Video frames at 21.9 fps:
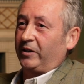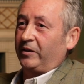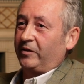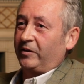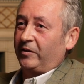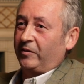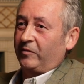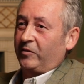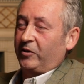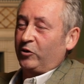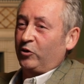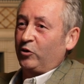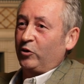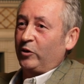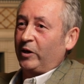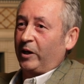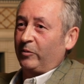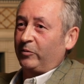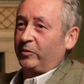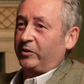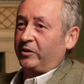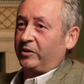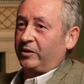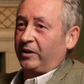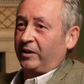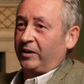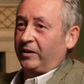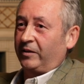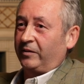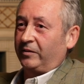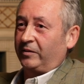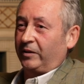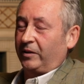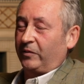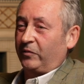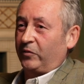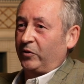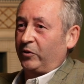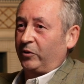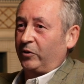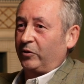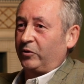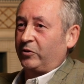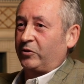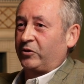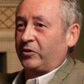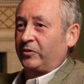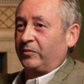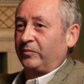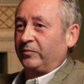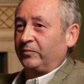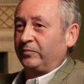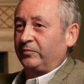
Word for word: And they, they knew I would uh, deliver the goods.